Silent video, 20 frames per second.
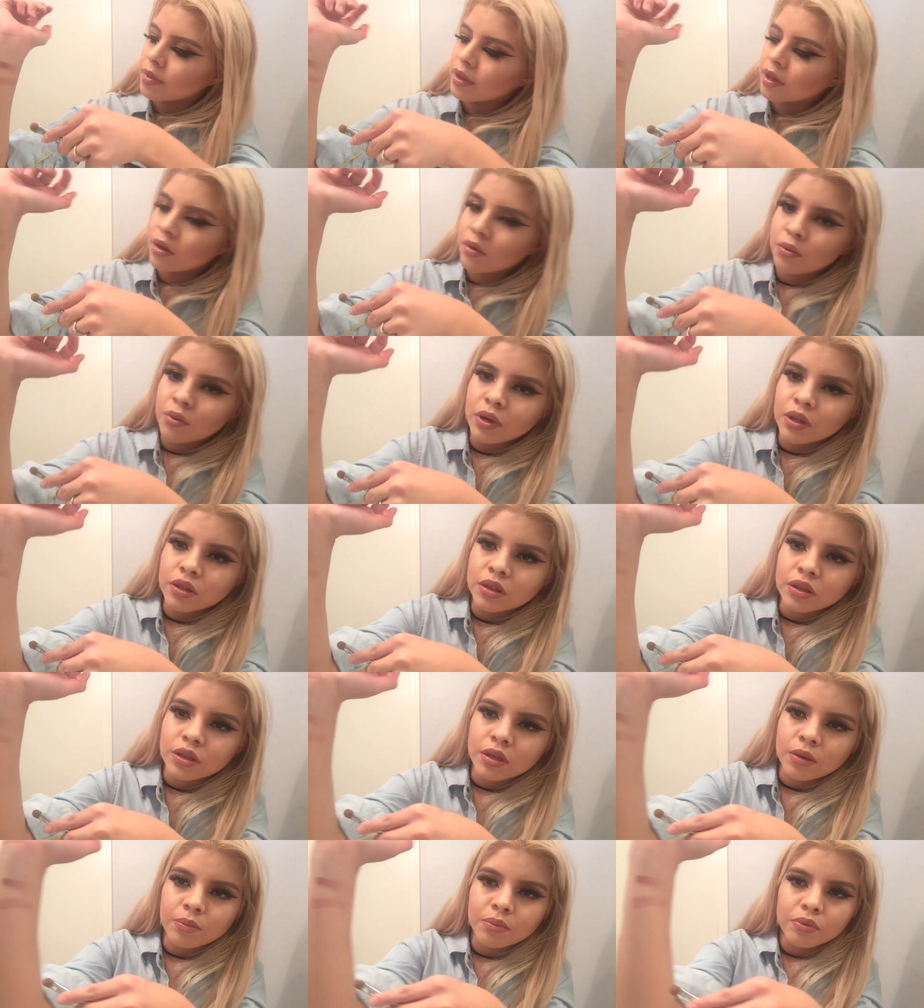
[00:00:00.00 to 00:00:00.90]
And
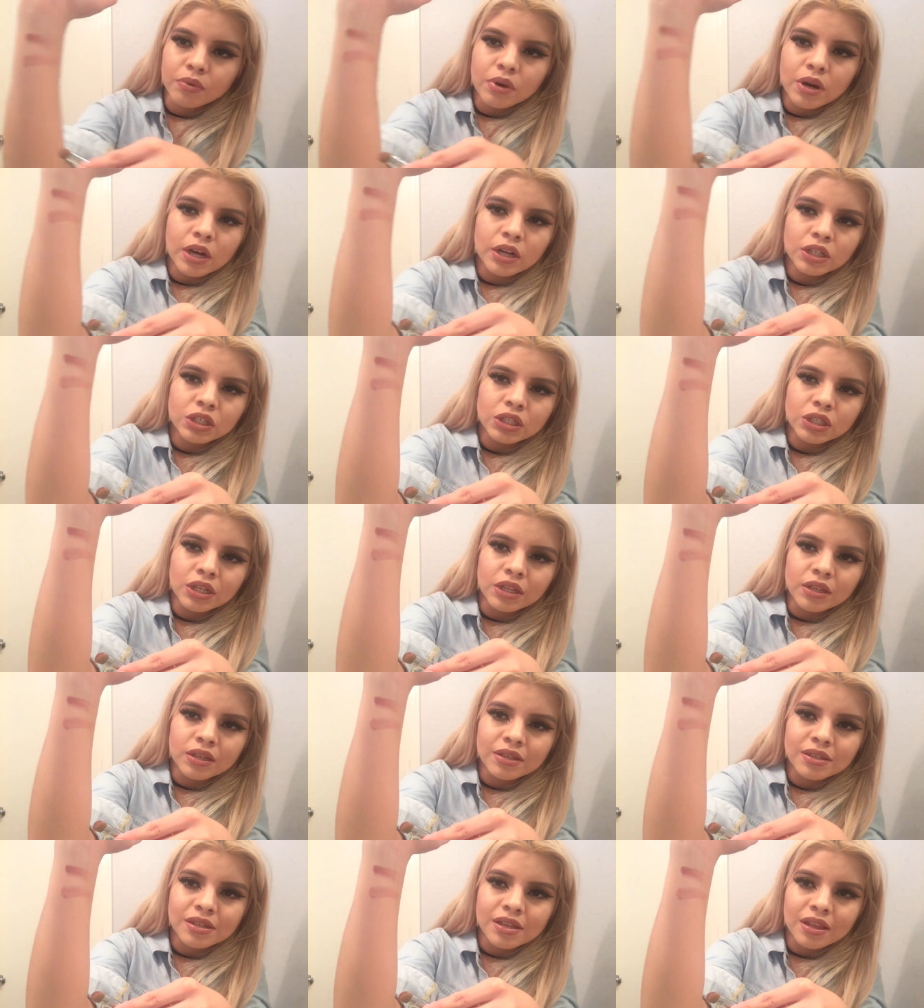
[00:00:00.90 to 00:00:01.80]
with the brush, it
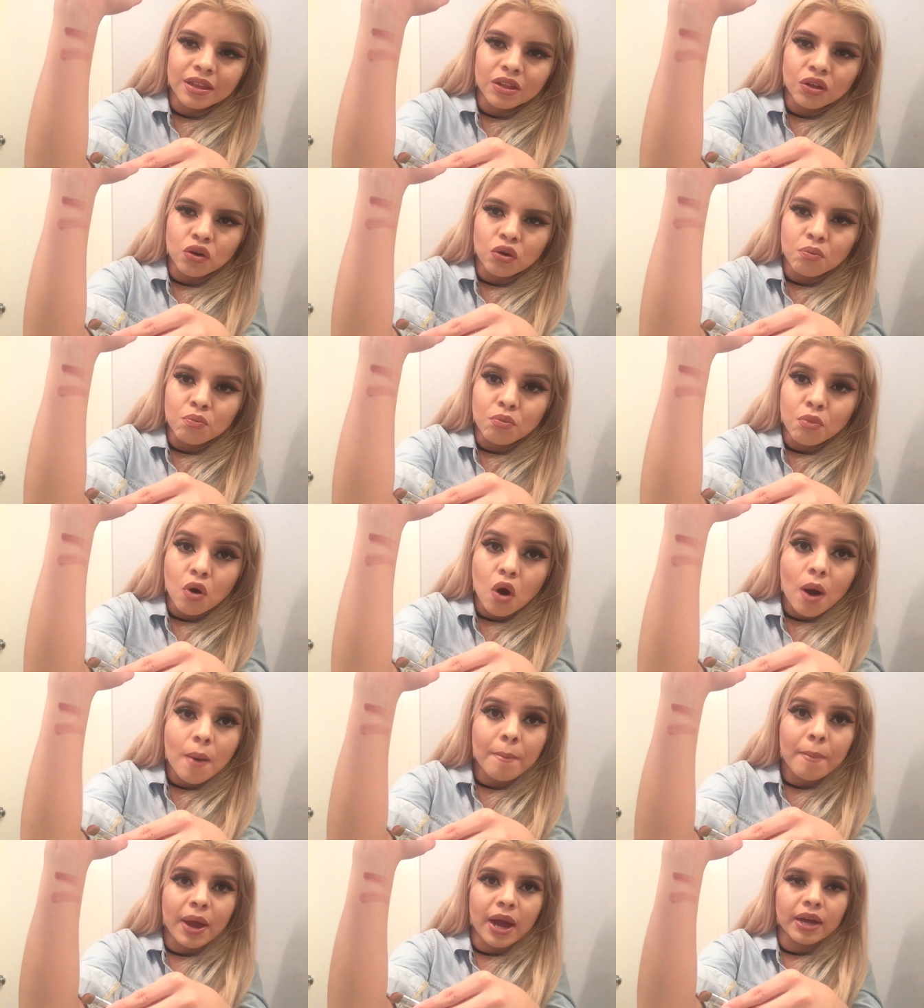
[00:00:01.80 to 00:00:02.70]
looks a little
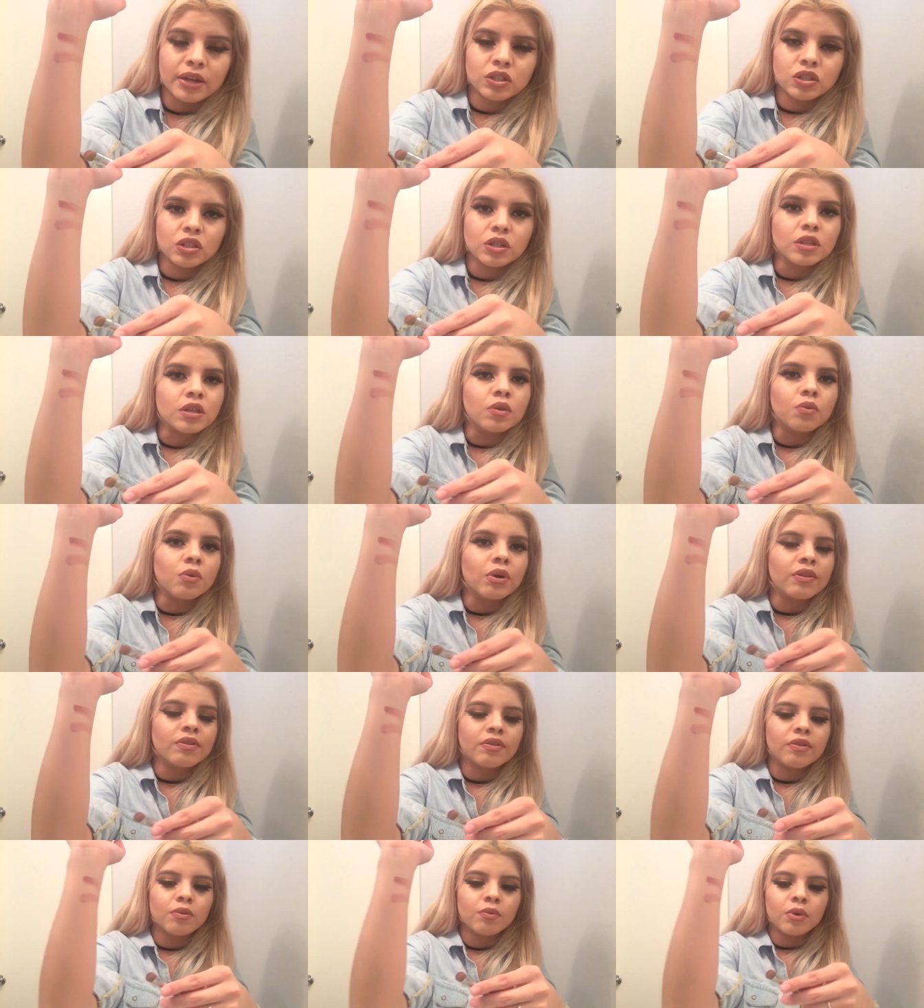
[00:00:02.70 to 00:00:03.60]
more patchy than
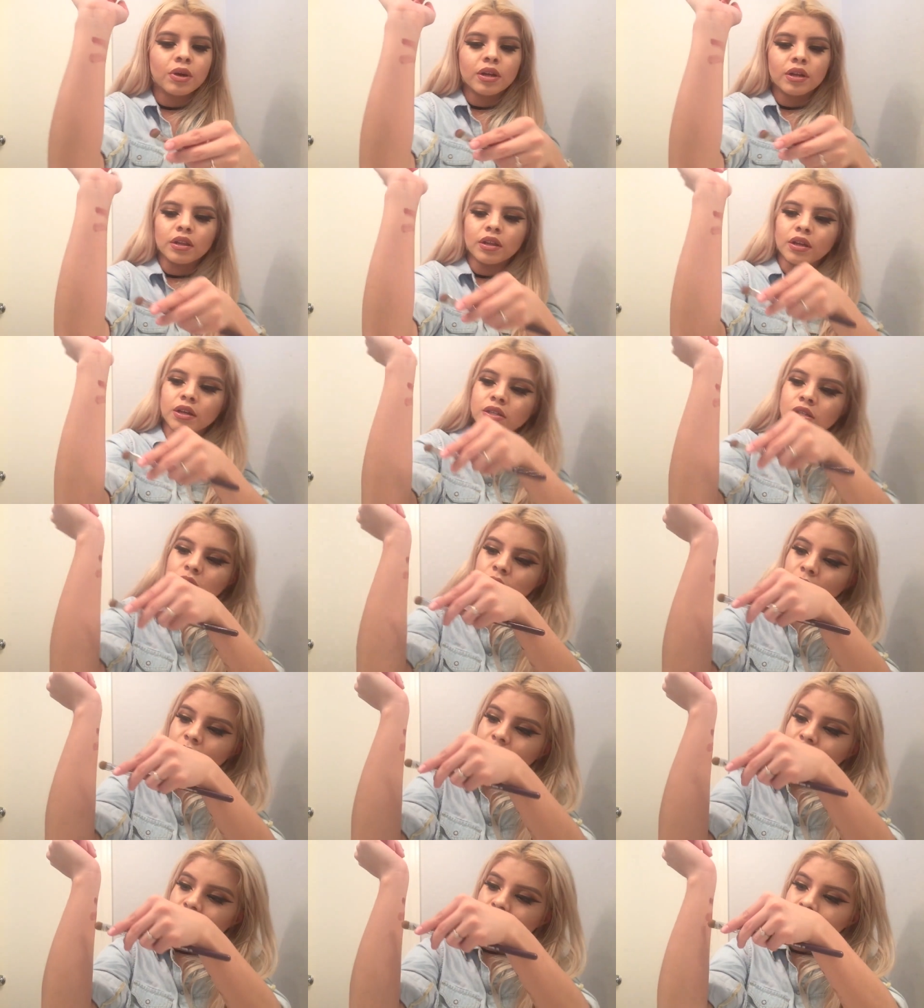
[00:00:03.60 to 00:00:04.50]
with what it looks
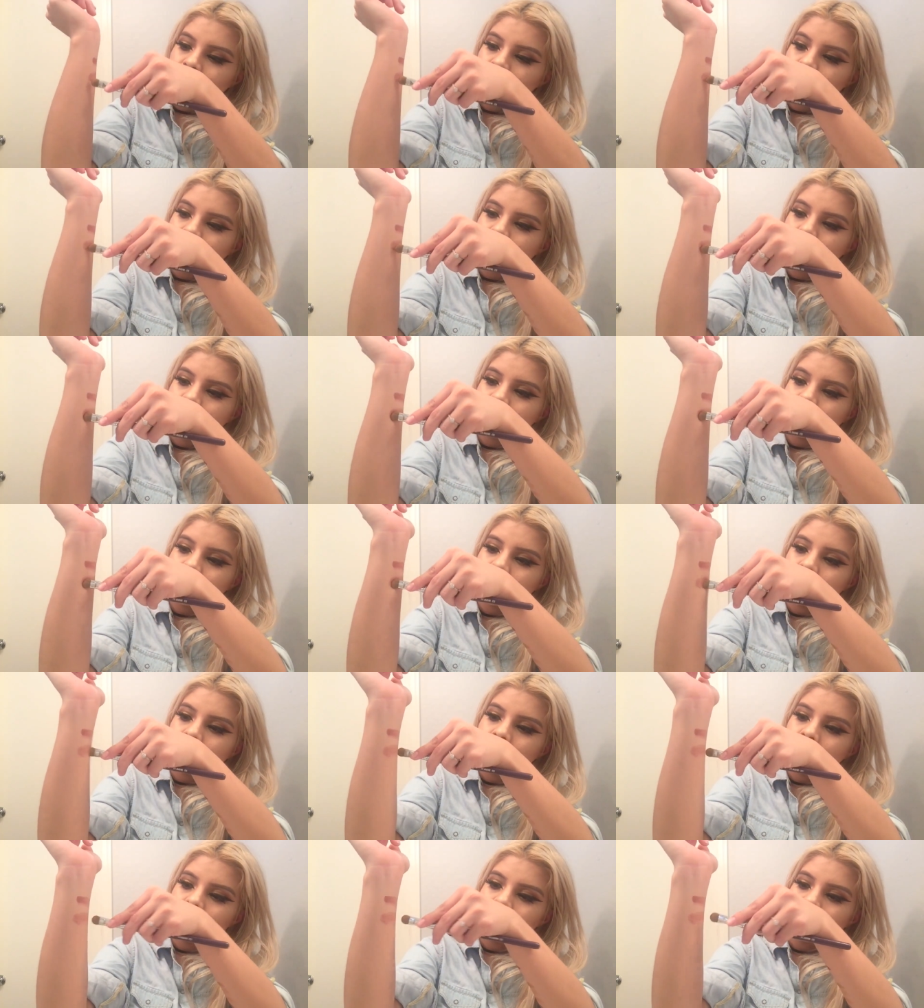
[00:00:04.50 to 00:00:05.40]
with
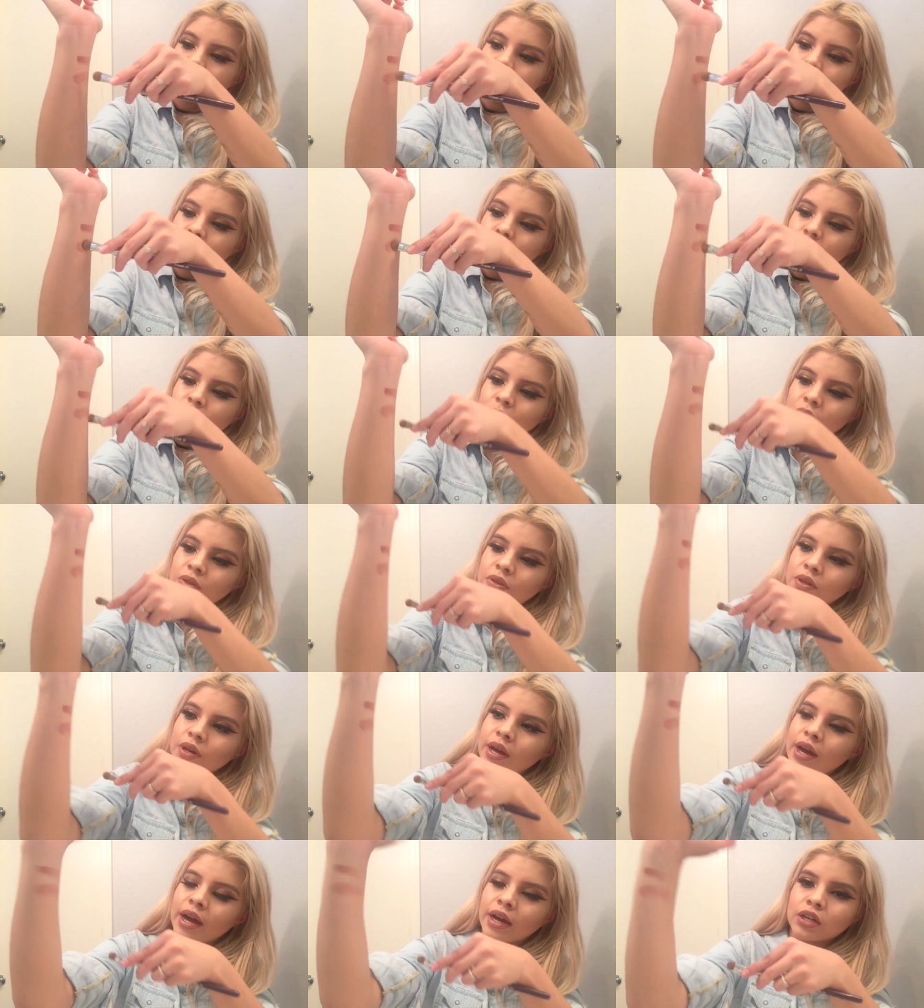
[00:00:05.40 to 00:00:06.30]

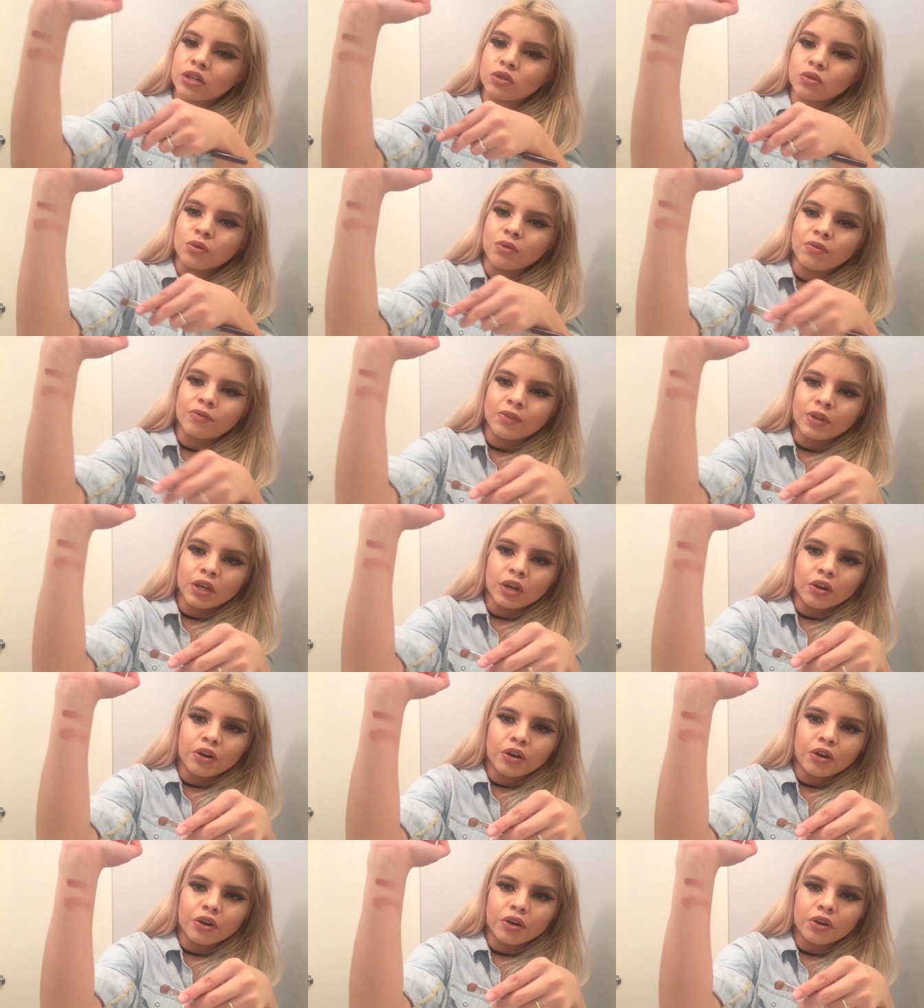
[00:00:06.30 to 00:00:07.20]
the actual
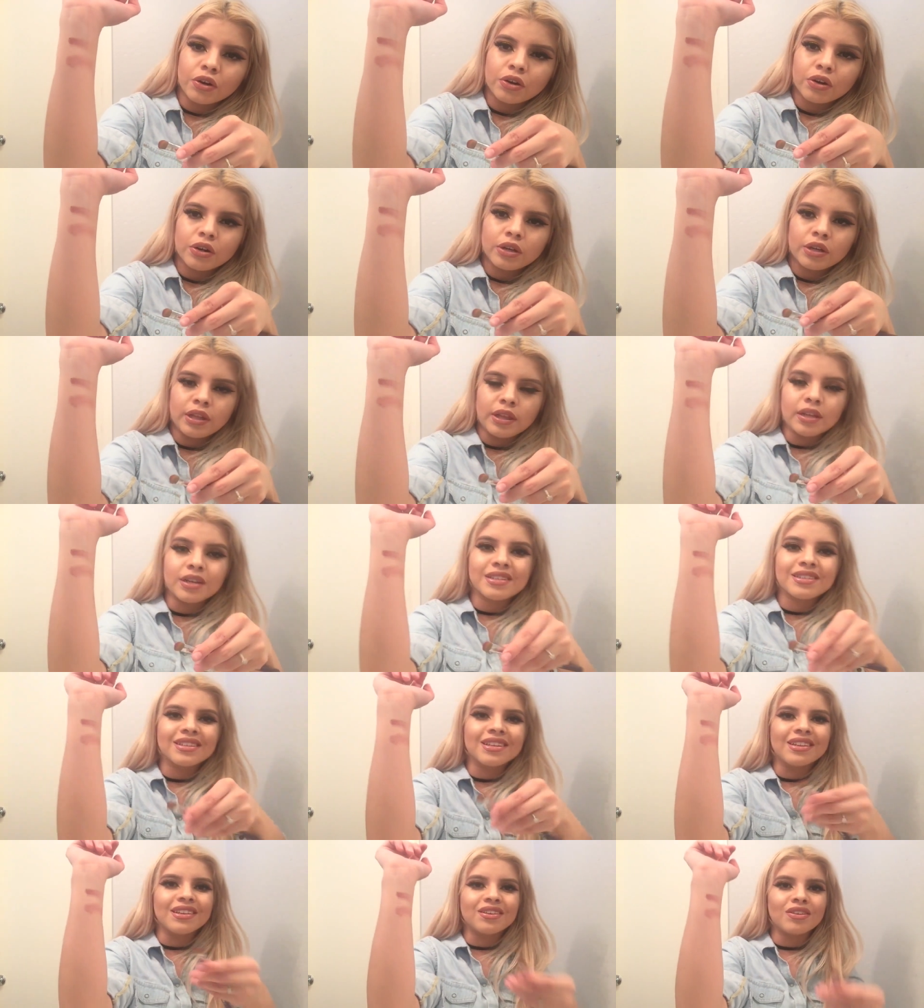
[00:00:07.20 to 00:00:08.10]
finger. It
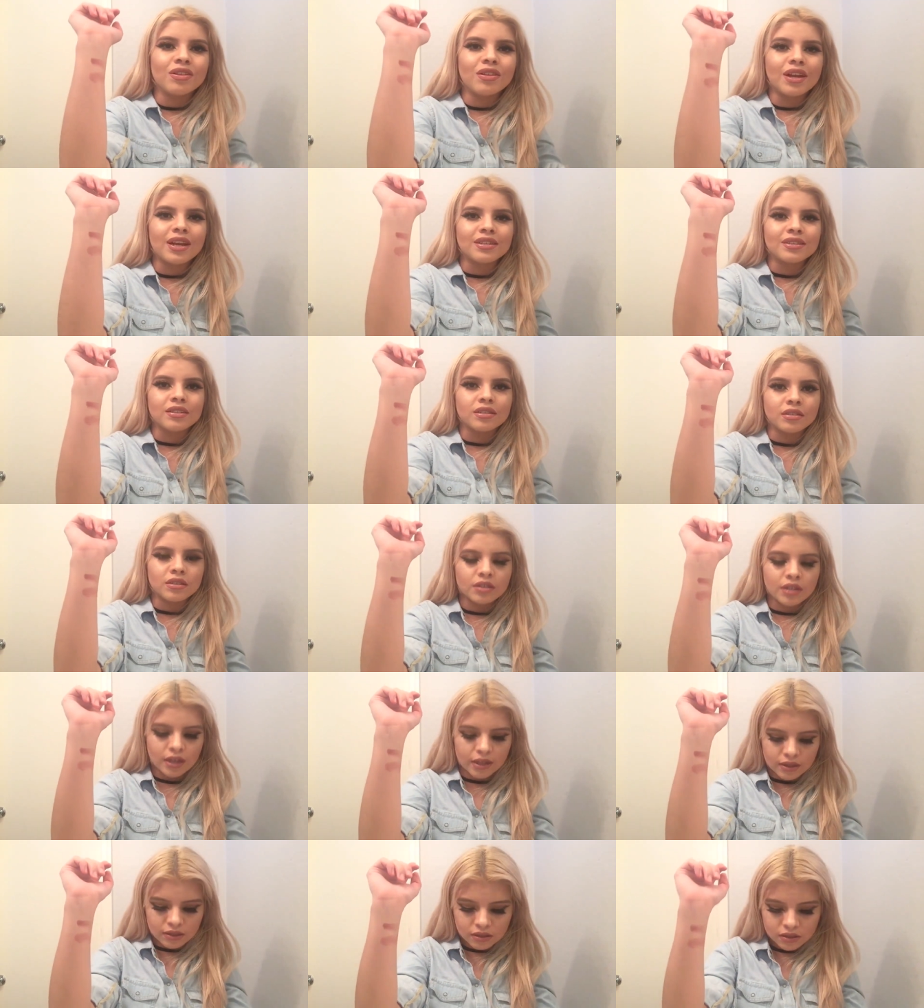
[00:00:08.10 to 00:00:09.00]
looks a little less
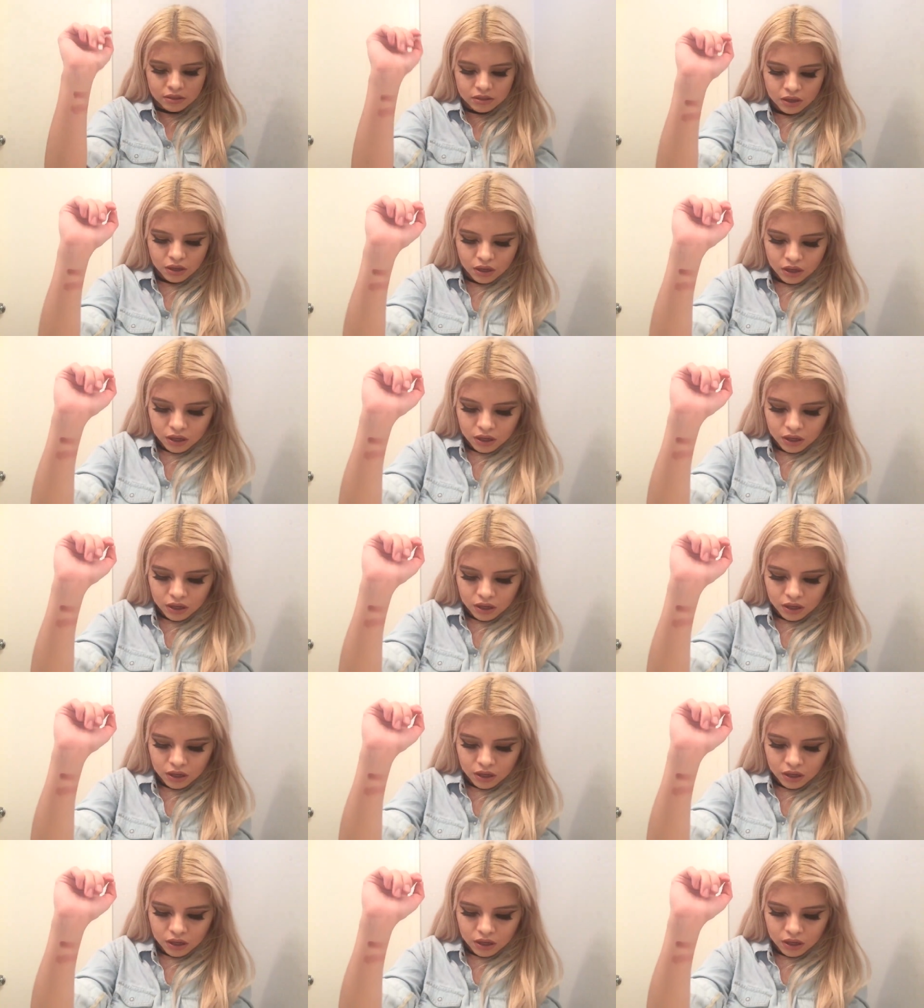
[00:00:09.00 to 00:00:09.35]
intense.